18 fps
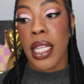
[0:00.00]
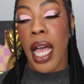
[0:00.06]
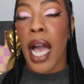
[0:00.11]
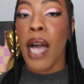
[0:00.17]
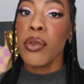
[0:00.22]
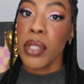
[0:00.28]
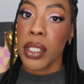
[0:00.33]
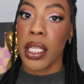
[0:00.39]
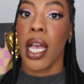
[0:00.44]

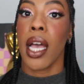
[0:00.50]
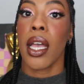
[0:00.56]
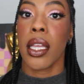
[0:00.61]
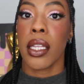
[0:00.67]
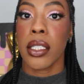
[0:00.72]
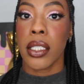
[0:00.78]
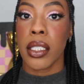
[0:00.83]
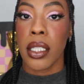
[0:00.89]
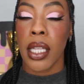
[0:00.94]

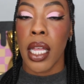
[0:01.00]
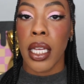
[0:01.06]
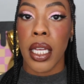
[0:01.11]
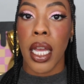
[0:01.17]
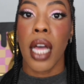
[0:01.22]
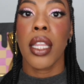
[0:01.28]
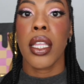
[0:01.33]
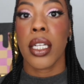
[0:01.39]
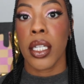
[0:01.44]
outside, like
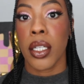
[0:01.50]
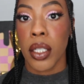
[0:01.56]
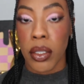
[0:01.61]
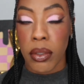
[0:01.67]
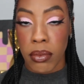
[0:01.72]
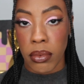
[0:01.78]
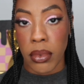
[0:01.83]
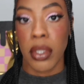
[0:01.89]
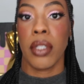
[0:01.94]

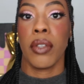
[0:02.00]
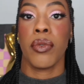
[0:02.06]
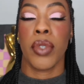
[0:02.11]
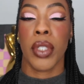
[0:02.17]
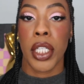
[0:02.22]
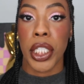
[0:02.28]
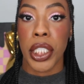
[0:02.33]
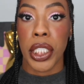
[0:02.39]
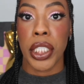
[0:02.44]
other
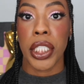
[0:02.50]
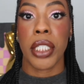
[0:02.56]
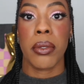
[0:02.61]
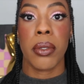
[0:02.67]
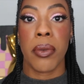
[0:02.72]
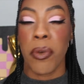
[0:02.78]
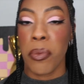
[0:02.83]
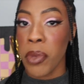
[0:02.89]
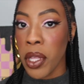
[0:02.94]

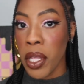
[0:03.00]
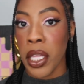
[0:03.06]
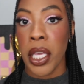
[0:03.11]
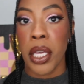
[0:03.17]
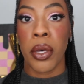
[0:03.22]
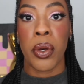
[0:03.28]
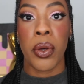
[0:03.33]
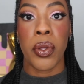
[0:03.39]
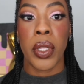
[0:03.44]
relationships,
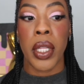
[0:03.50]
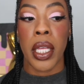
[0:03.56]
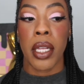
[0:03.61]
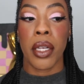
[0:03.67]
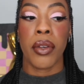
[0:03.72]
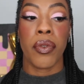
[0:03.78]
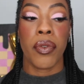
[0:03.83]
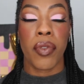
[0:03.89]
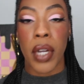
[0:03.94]
familial
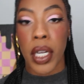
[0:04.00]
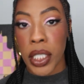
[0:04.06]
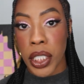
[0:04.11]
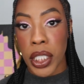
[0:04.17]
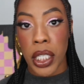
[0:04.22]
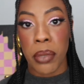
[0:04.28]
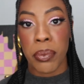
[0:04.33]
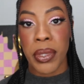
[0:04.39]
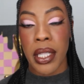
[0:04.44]
and
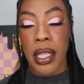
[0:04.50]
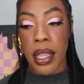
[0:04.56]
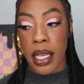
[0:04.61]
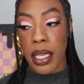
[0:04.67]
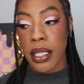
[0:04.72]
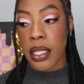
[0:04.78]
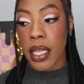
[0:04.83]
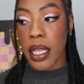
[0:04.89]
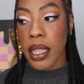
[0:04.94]
friendships and
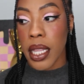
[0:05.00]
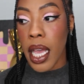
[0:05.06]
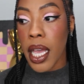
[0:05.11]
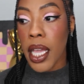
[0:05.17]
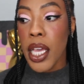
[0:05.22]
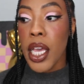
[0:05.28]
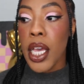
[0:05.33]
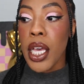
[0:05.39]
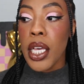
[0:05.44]
things like
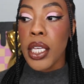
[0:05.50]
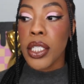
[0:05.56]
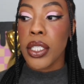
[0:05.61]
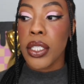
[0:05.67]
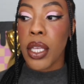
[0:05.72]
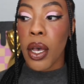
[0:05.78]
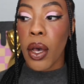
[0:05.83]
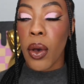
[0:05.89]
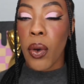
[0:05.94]
that.
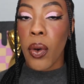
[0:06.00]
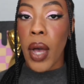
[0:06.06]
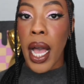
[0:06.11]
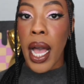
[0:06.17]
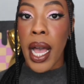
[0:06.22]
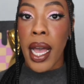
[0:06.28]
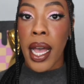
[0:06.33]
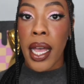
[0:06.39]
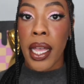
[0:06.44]
So
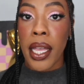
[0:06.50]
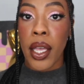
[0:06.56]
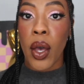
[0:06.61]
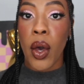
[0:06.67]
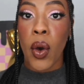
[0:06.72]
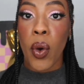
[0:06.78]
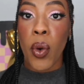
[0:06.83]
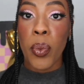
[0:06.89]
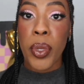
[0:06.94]
I
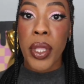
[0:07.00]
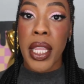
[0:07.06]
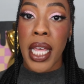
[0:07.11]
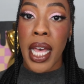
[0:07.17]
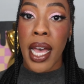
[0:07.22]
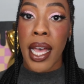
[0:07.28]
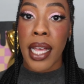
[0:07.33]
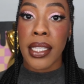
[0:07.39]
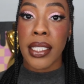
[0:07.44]
hope
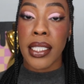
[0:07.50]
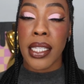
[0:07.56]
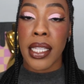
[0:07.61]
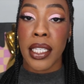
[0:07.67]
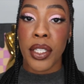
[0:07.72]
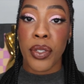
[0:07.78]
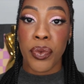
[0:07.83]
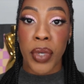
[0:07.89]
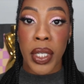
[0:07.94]
that
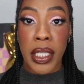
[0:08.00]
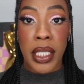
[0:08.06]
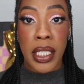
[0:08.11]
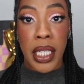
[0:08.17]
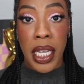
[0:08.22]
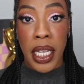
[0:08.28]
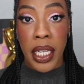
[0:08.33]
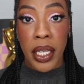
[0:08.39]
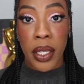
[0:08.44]
this
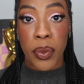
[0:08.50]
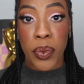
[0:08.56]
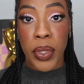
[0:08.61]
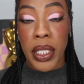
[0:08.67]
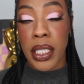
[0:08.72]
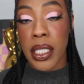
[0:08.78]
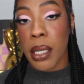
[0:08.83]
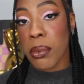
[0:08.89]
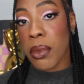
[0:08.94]
resonated
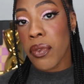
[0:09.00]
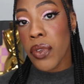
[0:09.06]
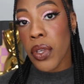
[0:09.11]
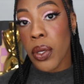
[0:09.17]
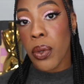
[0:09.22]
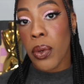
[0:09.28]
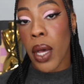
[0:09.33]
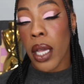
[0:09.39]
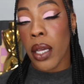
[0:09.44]
with some of
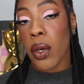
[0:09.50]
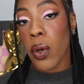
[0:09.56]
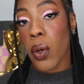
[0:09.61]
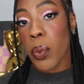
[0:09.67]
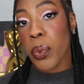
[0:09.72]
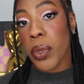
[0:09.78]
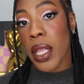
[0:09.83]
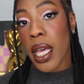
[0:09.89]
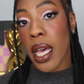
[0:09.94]
you. I
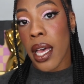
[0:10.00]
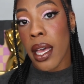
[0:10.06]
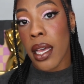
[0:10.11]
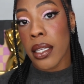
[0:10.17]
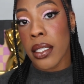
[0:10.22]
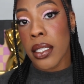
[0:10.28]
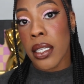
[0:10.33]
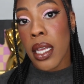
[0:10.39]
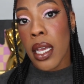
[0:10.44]
hope
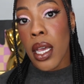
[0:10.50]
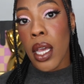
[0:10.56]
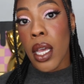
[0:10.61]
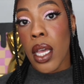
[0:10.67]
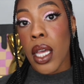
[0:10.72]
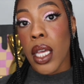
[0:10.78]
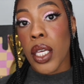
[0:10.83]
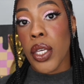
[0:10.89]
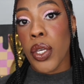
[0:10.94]
that
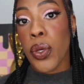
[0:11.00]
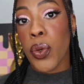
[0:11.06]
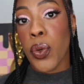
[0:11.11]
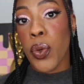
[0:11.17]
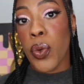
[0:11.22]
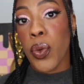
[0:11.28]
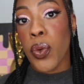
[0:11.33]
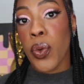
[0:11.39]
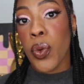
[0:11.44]

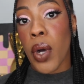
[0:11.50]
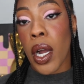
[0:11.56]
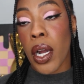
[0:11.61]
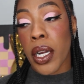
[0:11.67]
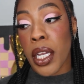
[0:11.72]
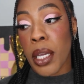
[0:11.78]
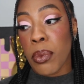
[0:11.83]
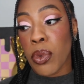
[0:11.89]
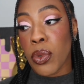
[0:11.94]
you
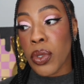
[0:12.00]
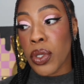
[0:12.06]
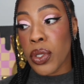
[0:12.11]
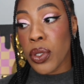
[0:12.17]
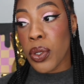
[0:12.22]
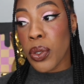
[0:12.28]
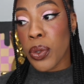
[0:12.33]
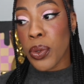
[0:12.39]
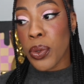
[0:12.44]
are able
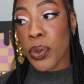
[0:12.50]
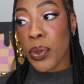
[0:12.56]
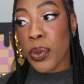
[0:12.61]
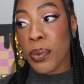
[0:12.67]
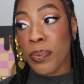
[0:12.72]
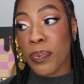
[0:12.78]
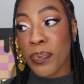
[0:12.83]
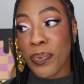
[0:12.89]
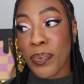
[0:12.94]
to